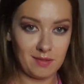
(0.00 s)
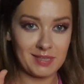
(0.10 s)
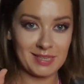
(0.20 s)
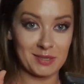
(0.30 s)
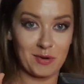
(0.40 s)

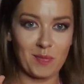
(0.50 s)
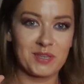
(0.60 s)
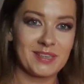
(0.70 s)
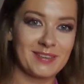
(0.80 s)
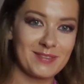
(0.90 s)
This is your
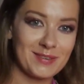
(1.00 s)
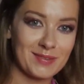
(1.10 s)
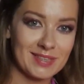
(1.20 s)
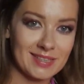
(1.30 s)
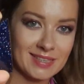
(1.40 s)
option. You
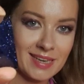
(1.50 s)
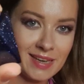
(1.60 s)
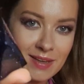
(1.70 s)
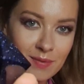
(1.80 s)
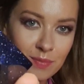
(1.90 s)
chose this
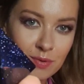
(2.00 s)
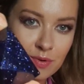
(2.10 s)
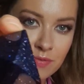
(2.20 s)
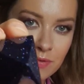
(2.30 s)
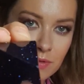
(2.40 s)

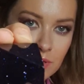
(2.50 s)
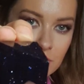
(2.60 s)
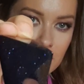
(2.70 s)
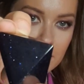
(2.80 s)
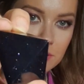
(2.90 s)
beautiful
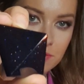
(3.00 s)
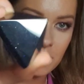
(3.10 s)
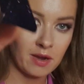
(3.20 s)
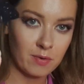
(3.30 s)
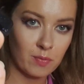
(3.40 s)
Knight of
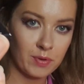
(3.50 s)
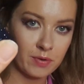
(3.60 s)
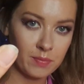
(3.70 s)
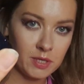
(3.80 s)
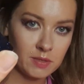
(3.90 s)
Cairo
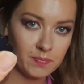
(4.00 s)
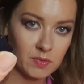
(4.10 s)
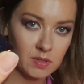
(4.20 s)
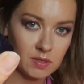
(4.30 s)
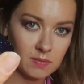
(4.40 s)
pyramid.
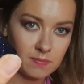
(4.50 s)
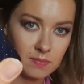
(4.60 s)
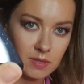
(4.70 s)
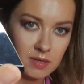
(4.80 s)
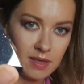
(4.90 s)
This is
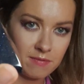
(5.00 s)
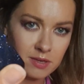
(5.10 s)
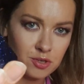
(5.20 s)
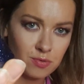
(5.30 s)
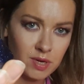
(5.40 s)
like
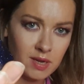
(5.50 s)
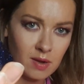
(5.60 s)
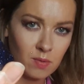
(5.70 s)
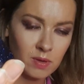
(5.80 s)
Aventurine.